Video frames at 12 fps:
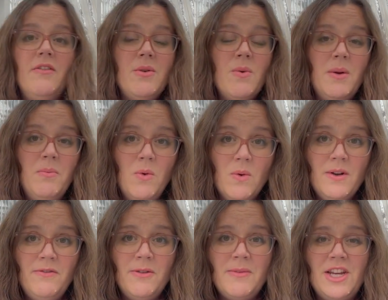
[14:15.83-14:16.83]
If you want more
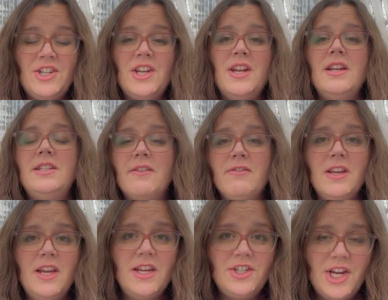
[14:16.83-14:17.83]
information,
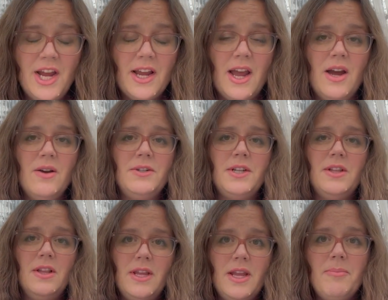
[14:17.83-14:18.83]
definitely check out
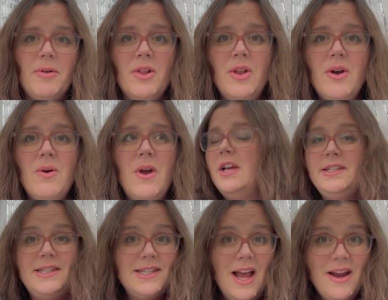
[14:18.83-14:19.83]
the link below,
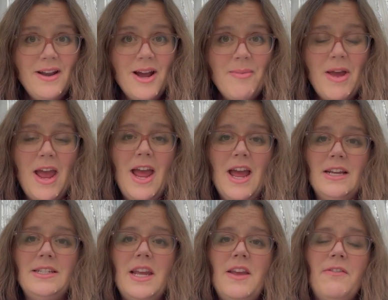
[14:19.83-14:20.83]
sign up,
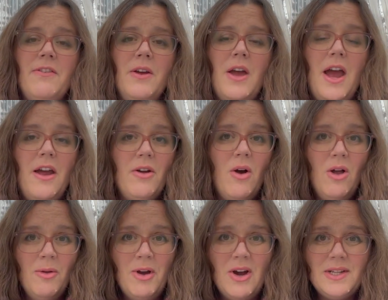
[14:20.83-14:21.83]
and if at
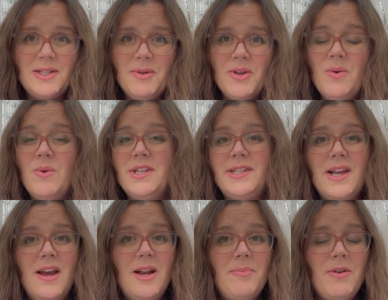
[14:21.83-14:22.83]
all possible, you want to
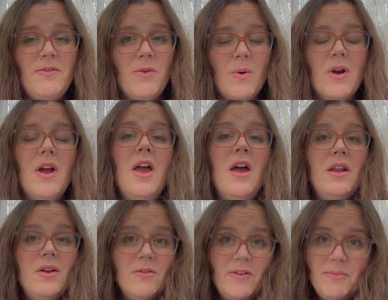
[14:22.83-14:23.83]
sign up before
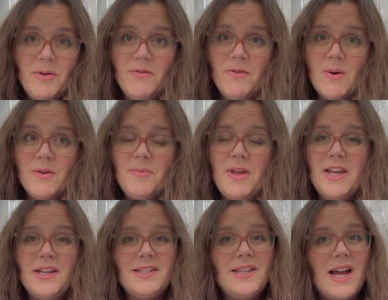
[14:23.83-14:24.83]
November 4th,
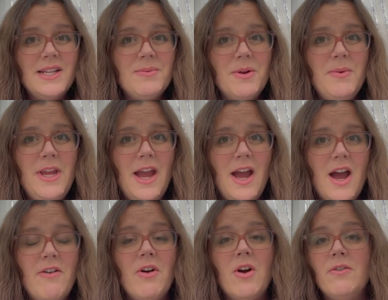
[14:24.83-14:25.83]
because that's when we
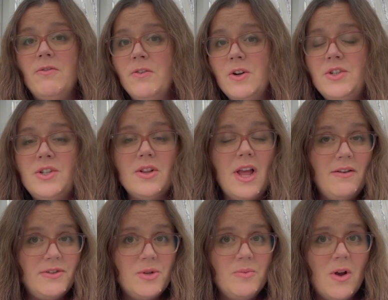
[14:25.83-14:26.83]
have our first
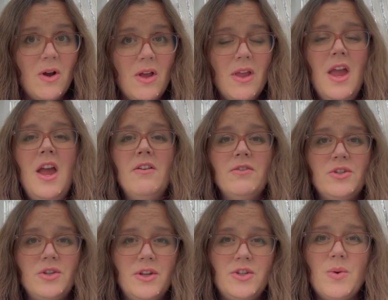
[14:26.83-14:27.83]
live Zoom call for
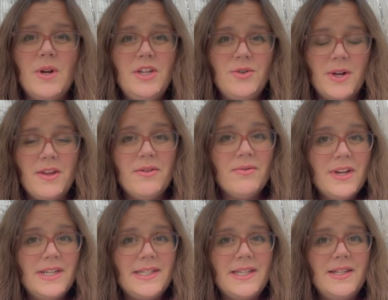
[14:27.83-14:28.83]
the
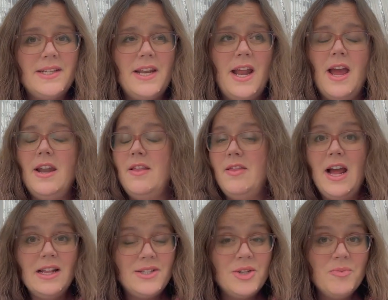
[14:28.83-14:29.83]
2023 season. And in
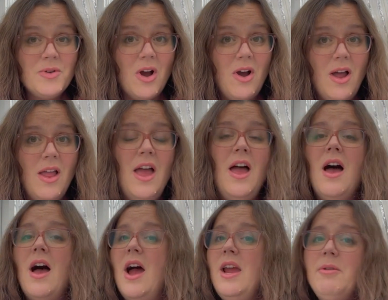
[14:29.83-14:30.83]
that Zoom call,
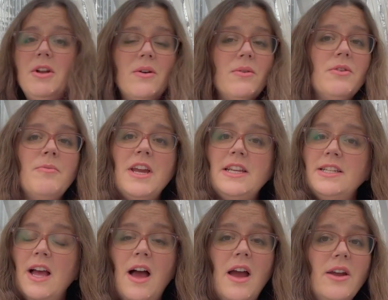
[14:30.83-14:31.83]
I'm going to go through my
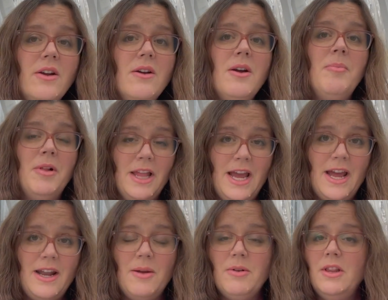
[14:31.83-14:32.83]
entire
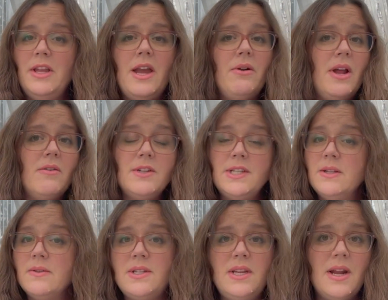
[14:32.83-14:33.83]
plan. I'm going to lay out every
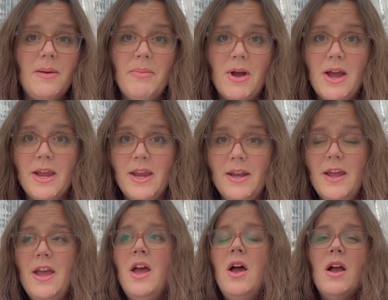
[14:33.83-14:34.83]
single seed I'm buying,
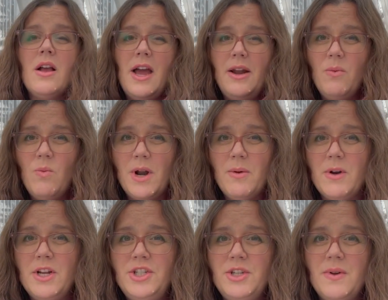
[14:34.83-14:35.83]
kind of what I
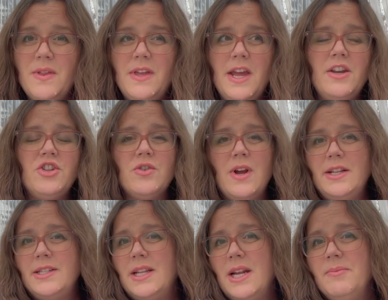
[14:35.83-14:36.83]
want to do with it,
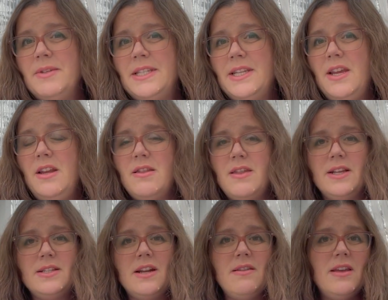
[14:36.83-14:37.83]
trends that I'm seeing,
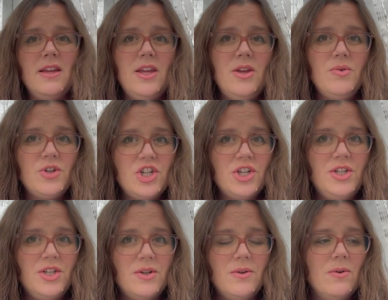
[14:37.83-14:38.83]
things that I think you should
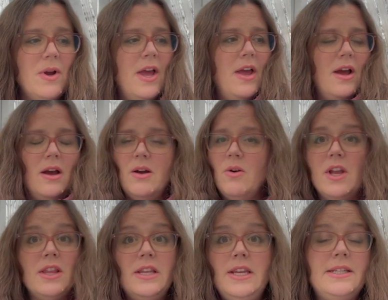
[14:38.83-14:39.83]
do or
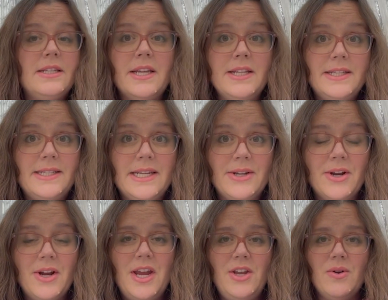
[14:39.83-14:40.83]
at least
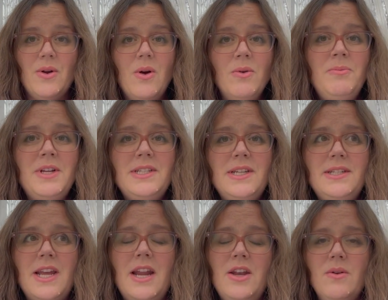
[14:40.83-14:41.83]
consider in your own business.
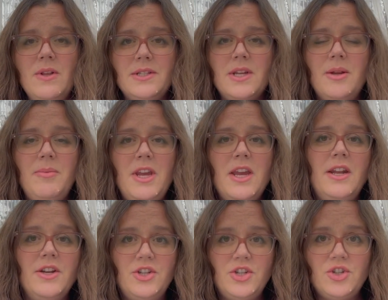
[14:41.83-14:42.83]
And I know that's going to be an
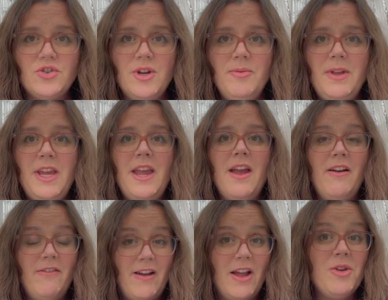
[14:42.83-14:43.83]
extremely
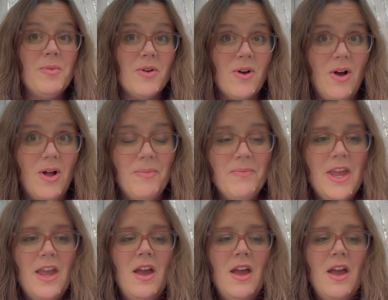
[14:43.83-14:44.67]
valuable call.